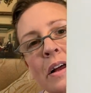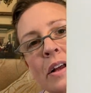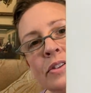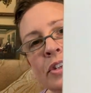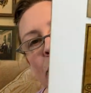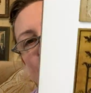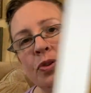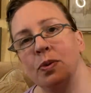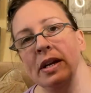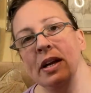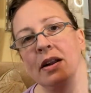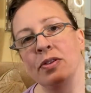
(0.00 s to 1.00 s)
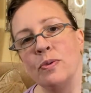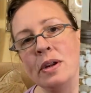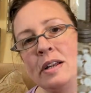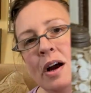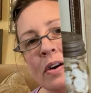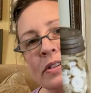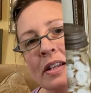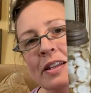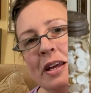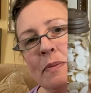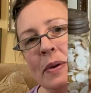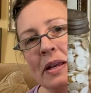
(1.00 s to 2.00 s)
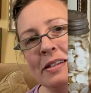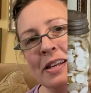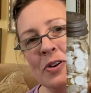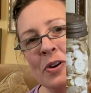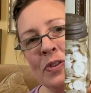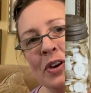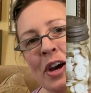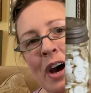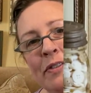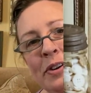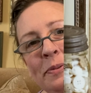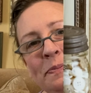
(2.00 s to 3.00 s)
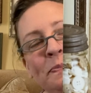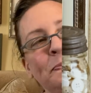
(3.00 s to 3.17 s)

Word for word: So three Dogs A-Leaping's here on the cover.